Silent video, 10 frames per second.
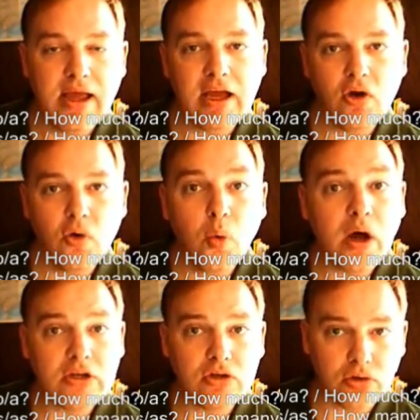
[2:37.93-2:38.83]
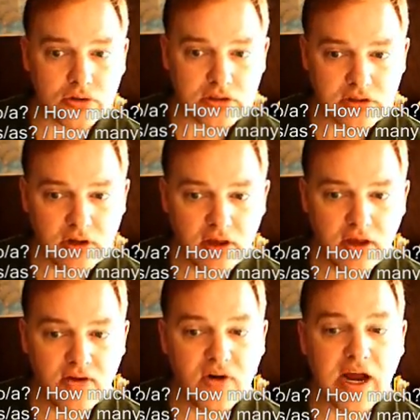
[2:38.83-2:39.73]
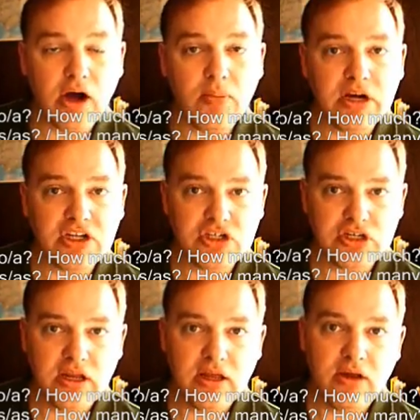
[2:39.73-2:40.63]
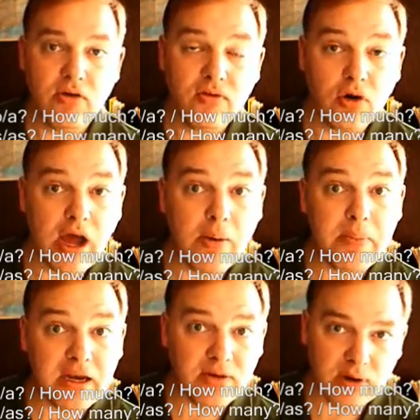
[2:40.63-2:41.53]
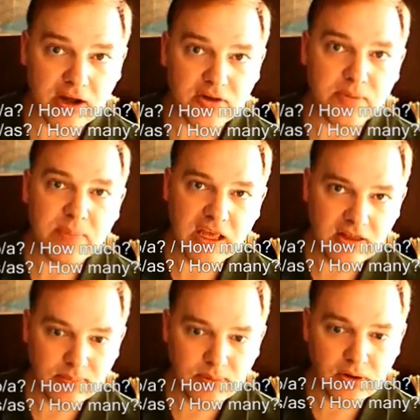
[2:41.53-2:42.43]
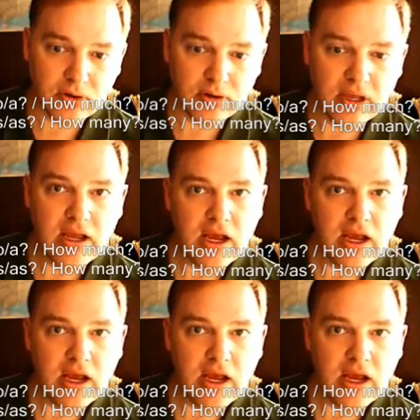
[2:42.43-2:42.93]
and cuántos for how much, or for how many rather, in the plural.